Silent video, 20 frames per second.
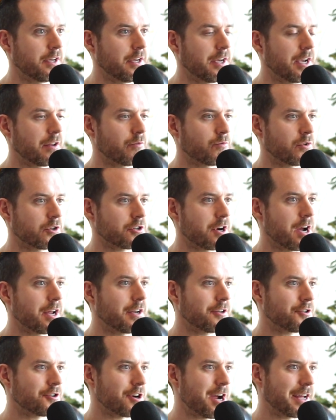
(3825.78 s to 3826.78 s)
And we're trying
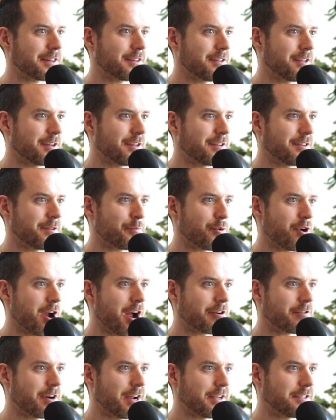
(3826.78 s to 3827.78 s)
to track the
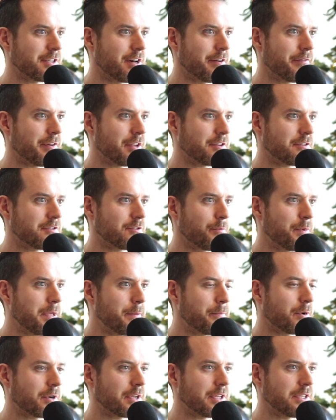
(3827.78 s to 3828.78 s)
progress of it so
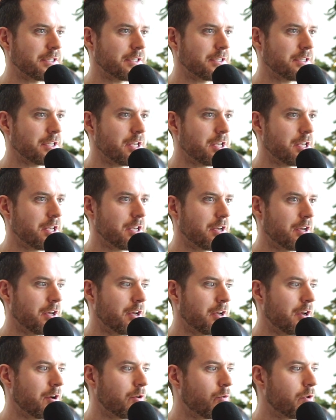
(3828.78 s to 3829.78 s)
people can see
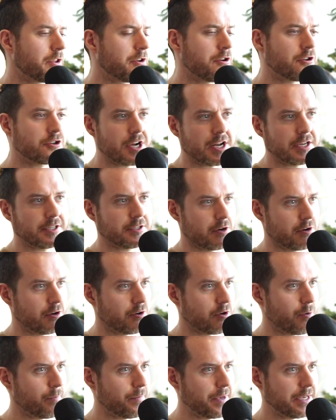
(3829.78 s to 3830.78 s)
whether you're trying to start
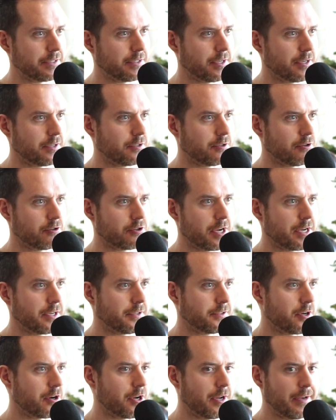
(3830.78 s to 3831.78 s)
your own business, you're trying to
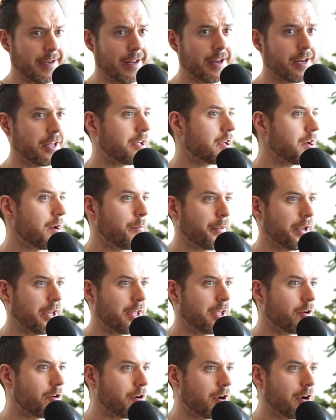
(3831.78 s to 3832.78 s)
start a knitting
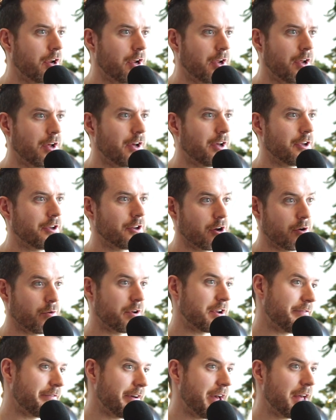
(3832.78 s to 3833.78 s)
company or,
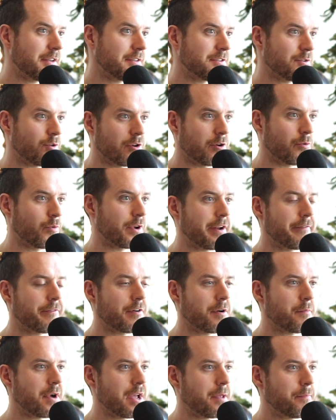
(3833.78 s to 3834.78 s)
an event or
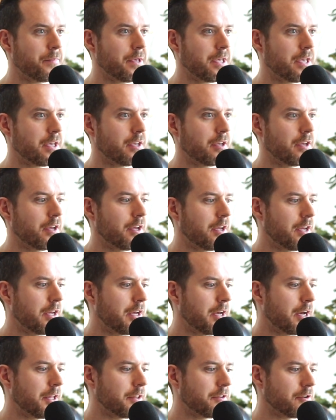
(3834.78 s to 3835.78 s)
whatever it might be,
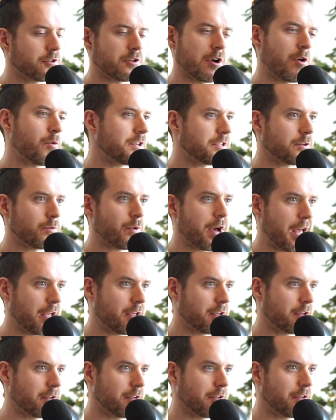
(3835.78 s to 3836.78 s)
there's always a
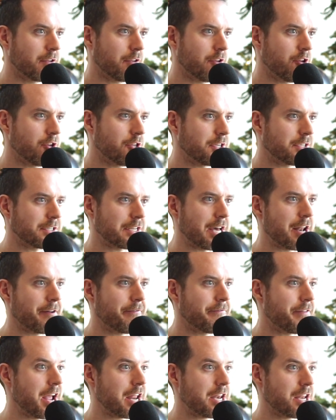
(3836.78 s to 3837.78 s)
way. Yeah. You just got to
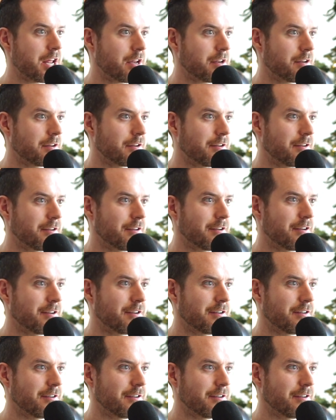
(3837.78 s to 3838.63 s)
find it. Yeah.